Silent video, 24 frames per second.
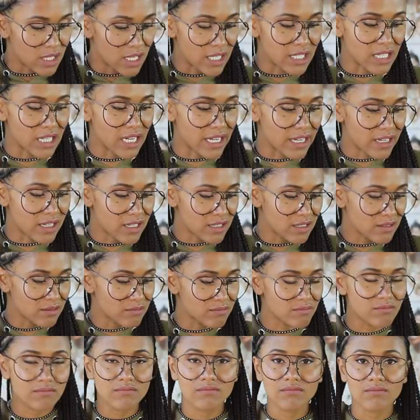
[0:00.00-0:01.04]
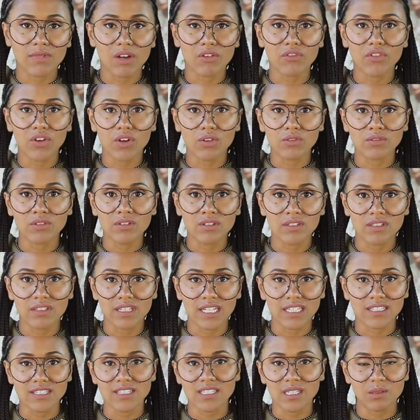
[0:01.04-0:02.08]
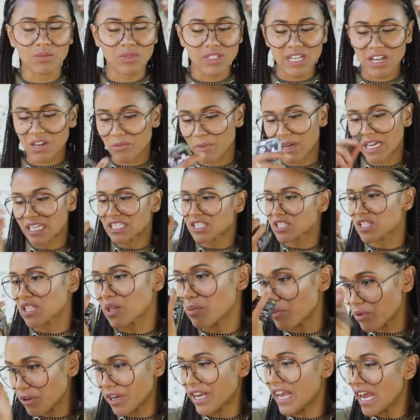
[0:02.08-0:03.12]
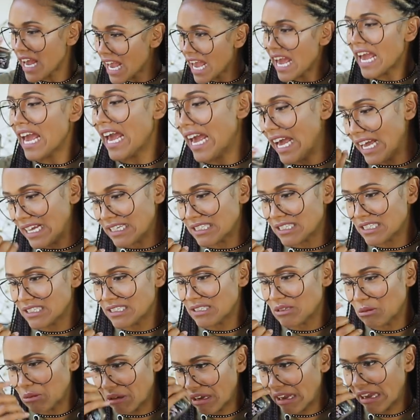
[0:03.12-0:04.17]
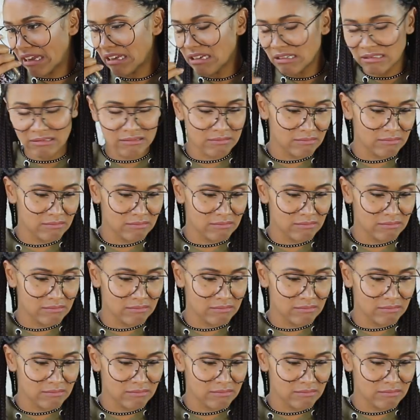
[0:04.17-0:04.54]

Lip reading: Unlike my phone that slips out of my slippery hand, okay?